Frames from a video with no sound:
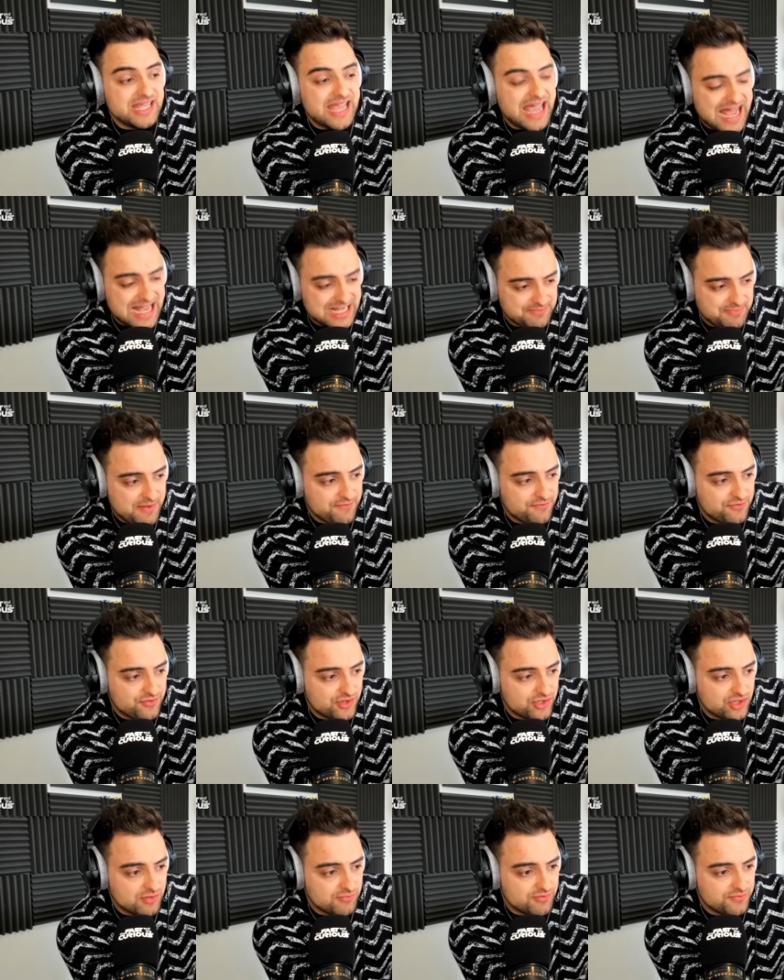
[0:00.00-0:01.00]
It has been for
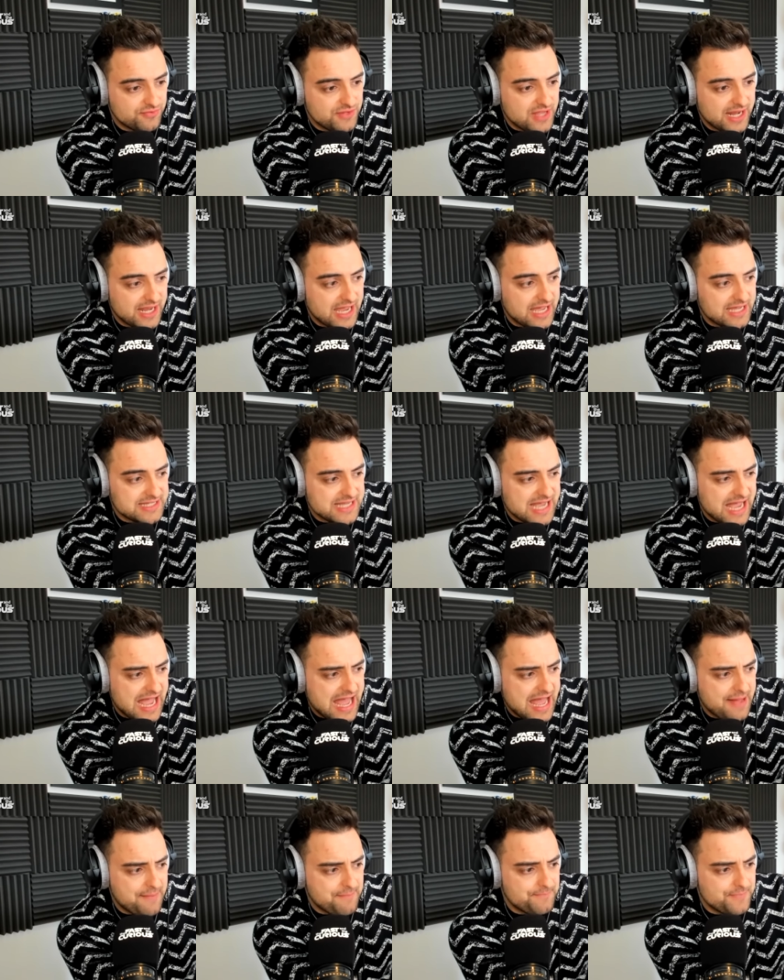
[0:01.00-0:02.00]
a number of decades.
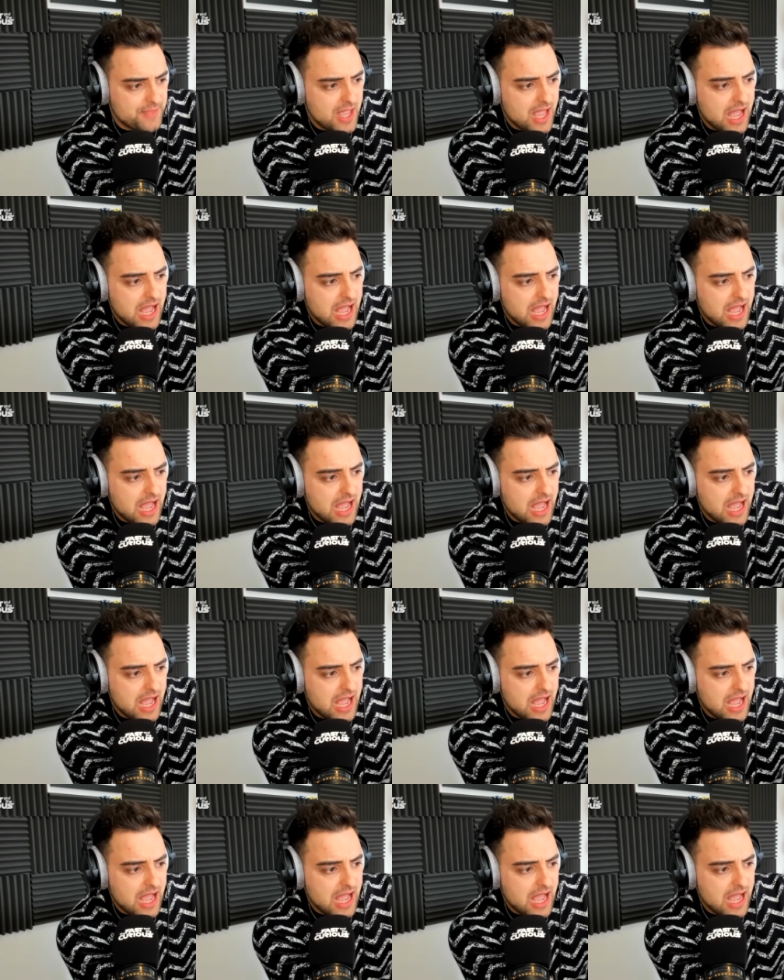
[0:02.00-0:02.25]
Um.